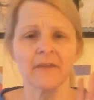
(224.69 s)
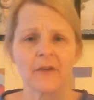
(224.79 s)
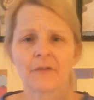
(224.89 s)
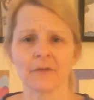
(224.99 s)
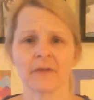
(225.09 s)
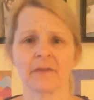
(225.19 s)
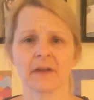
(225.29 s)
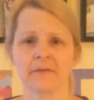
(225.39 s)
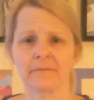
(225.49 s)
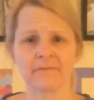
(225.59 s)
all sorts of
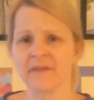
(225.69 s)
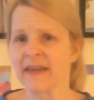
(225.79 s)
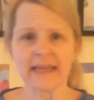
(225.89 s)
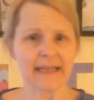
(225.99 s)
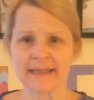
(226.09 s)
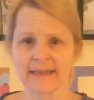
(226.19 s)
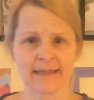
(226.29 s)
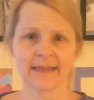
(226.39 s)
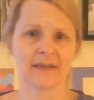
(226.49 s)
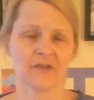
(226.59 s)
little vegan
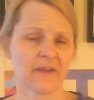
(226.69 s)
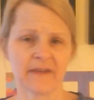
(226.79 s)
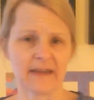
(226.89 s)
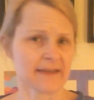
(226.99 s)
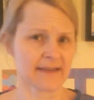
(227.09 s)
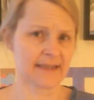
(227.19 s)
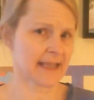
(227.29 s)
deliciousness.